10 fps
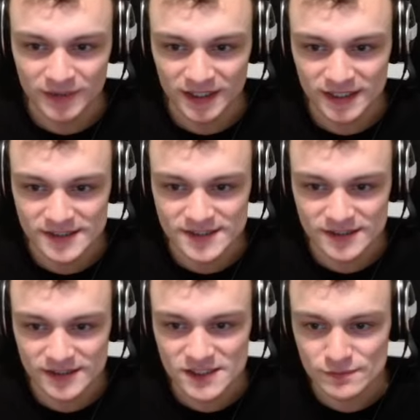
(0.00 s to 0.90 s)
It's
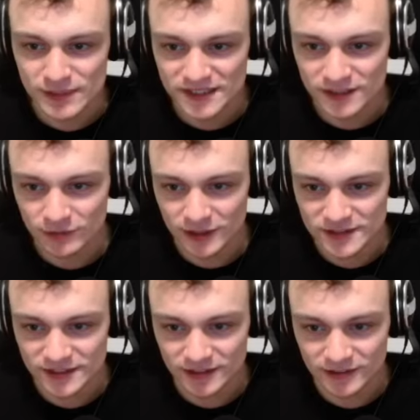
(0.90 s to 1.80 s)
this pattern right
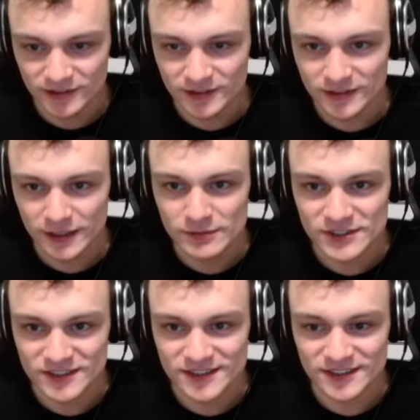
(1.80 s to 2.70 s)
here. Let me just